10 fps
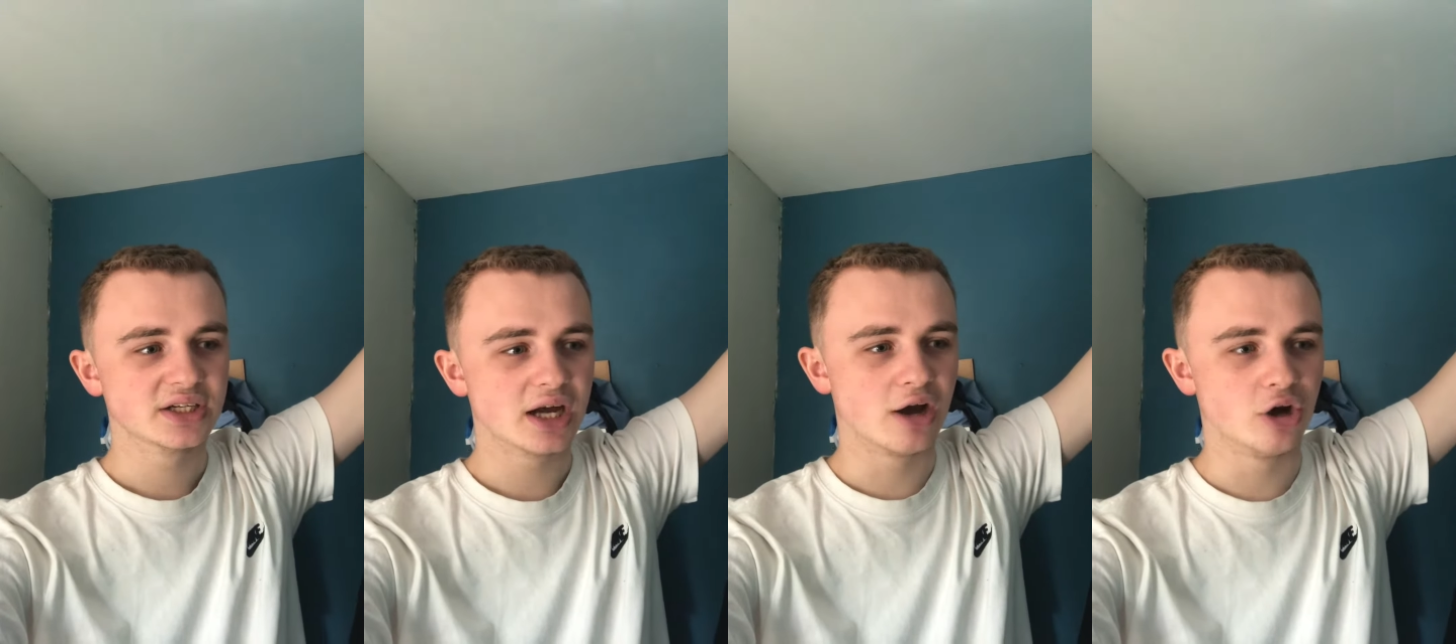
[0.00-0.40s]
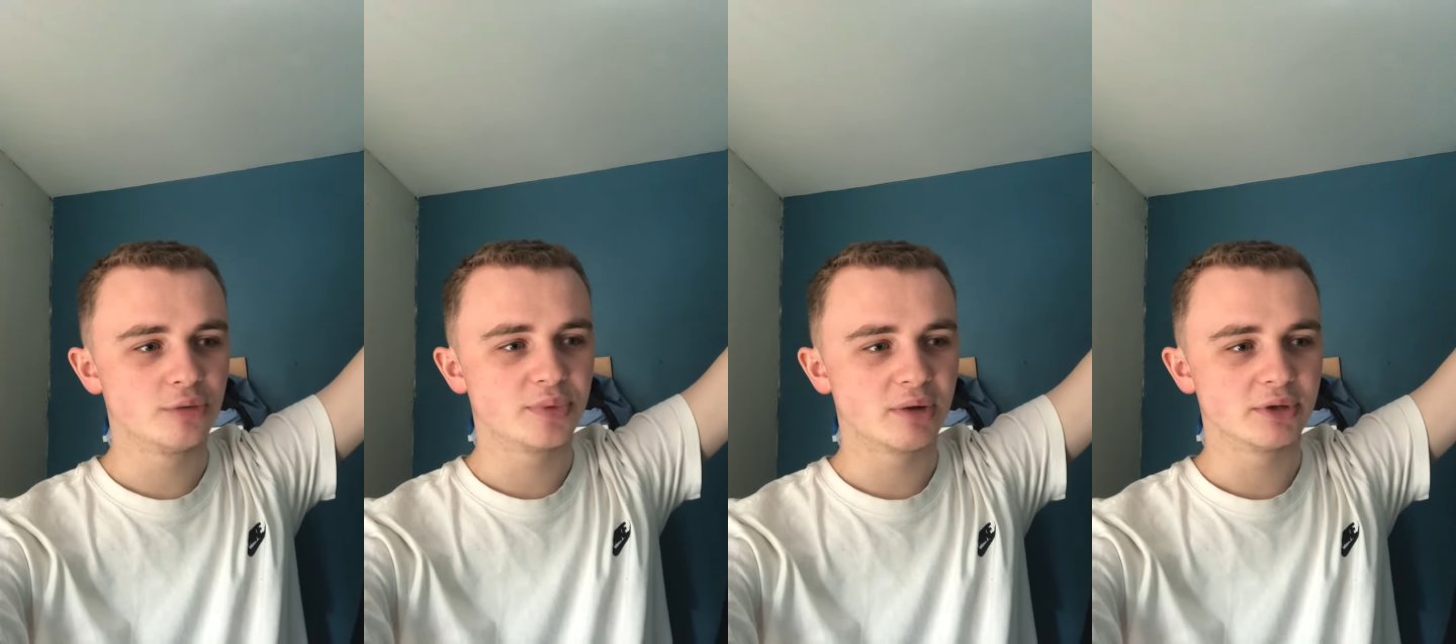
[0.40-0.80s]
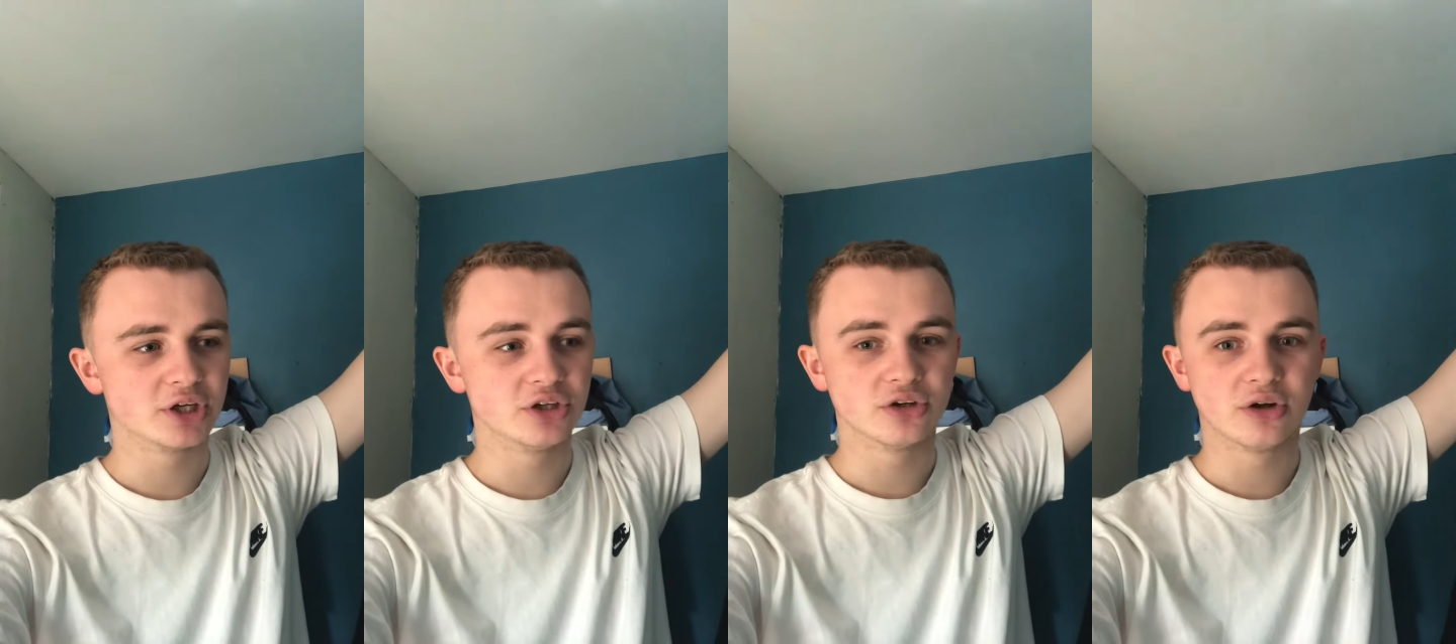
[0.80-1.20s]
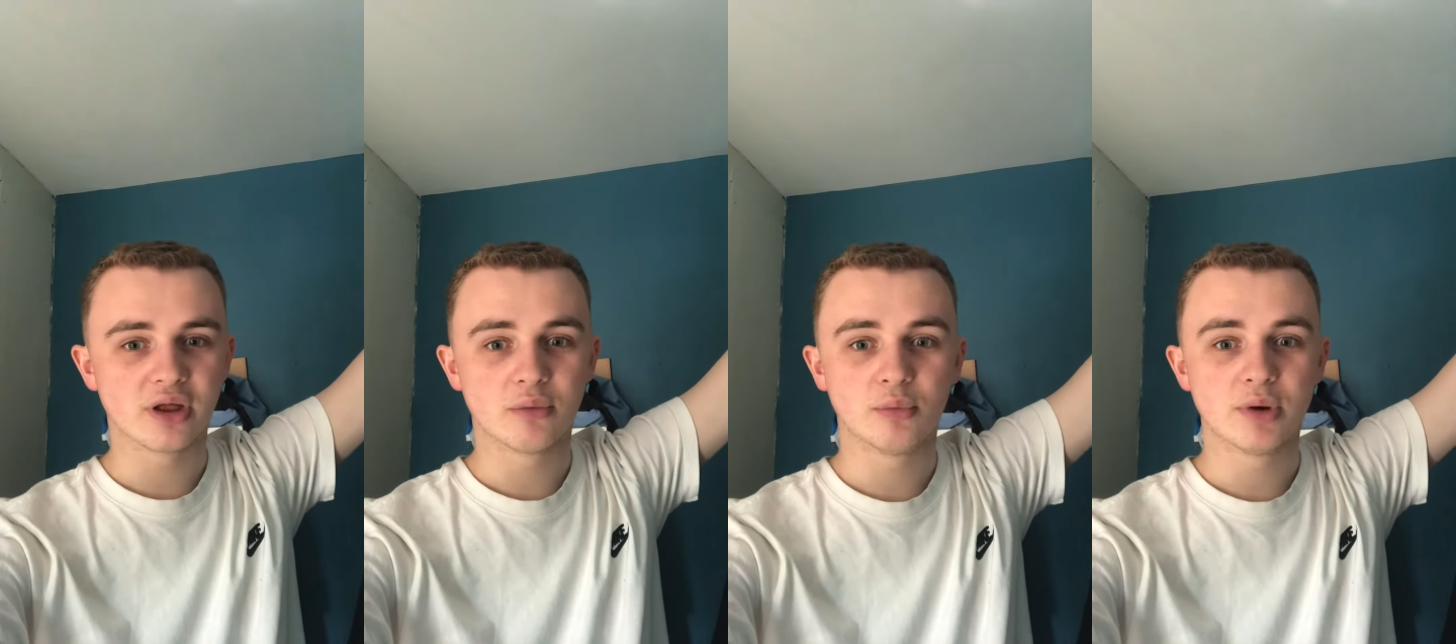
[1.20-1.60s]
I hope that we can go
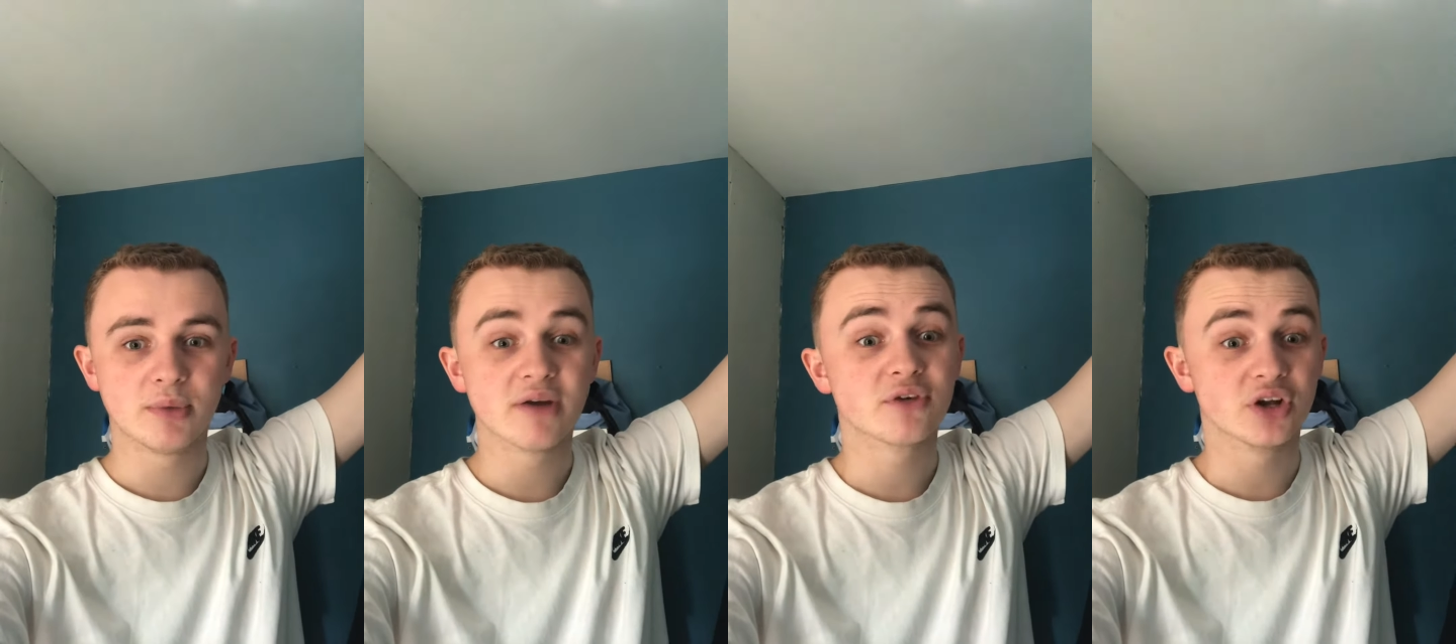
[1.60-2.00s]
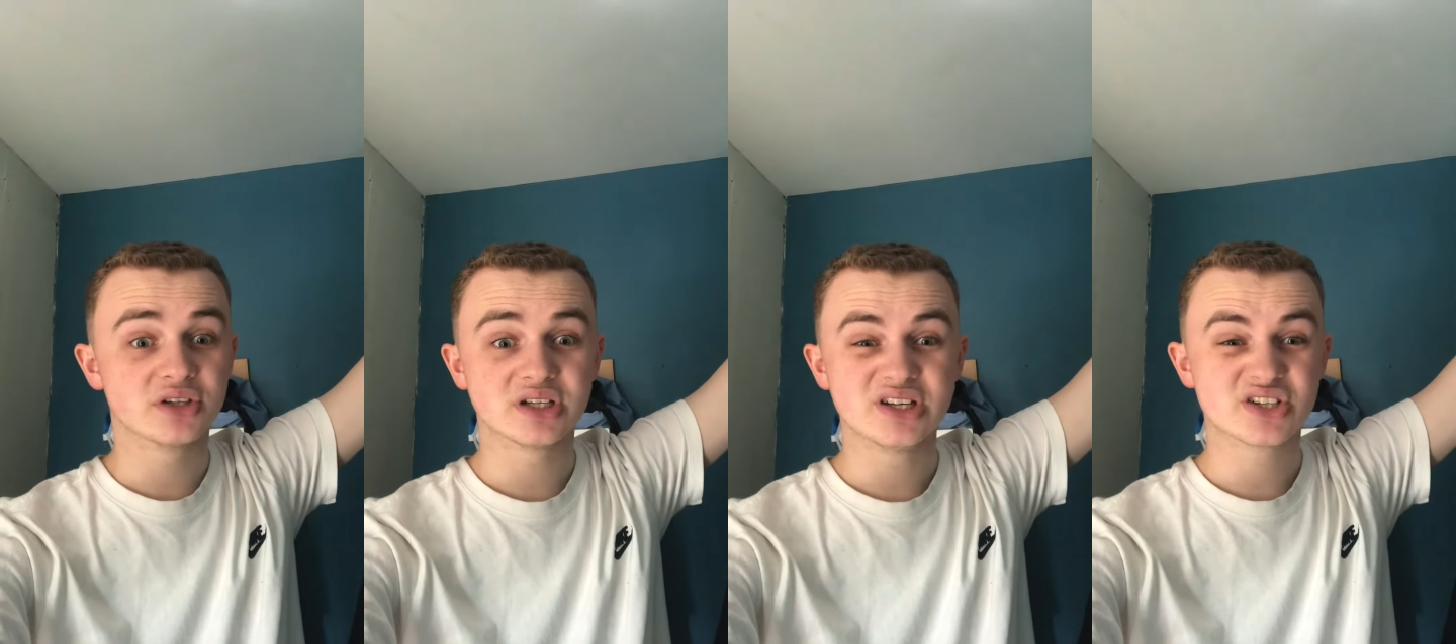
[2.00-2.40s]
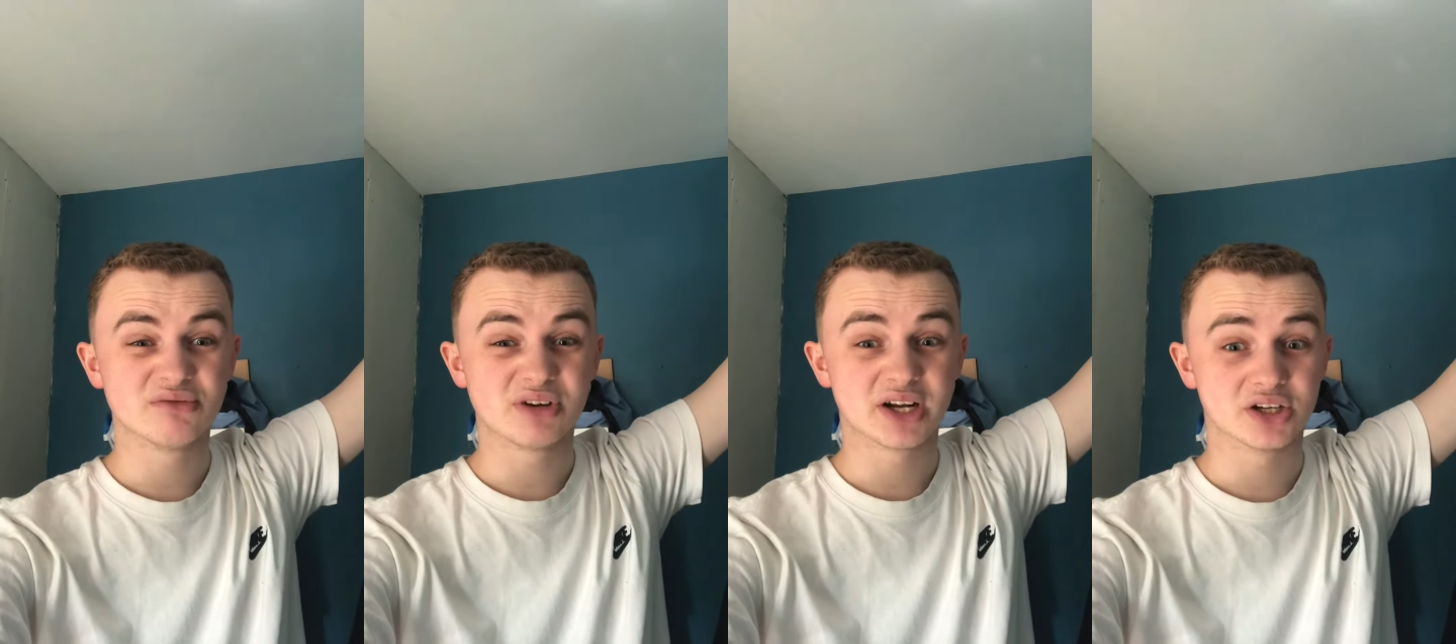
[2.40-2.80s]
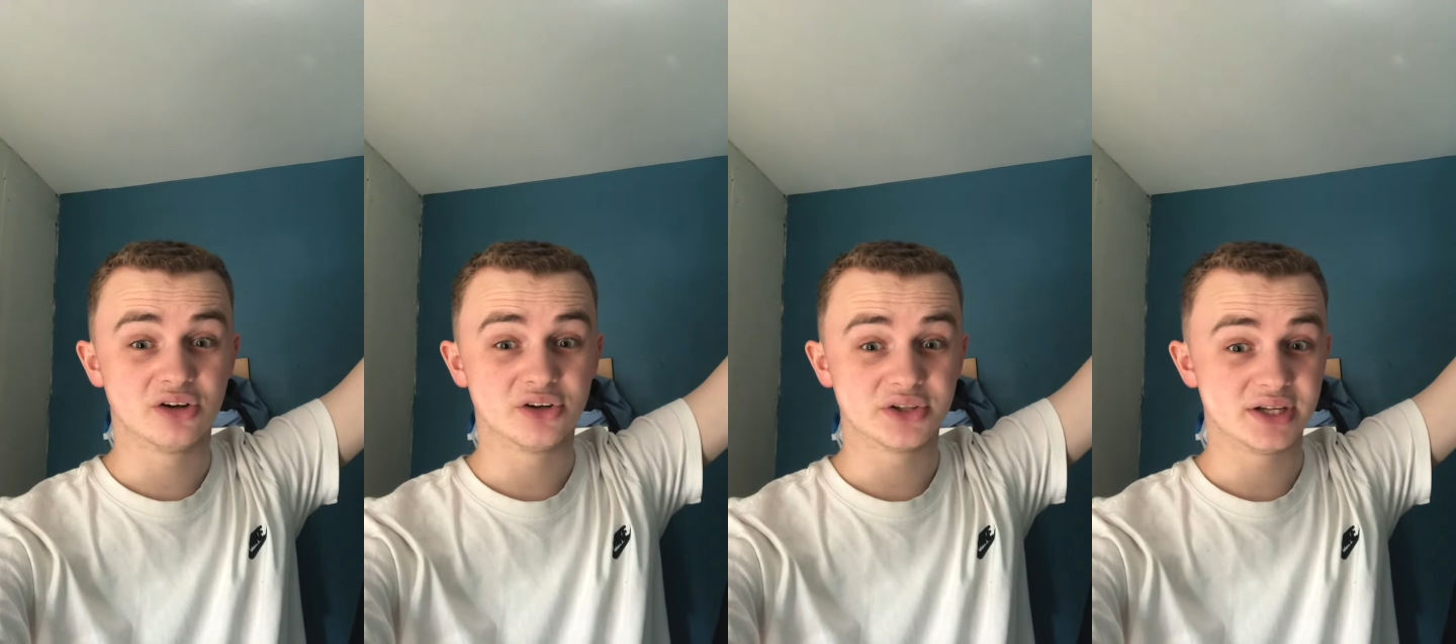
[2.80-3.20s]
there and win. We have got a decent record at the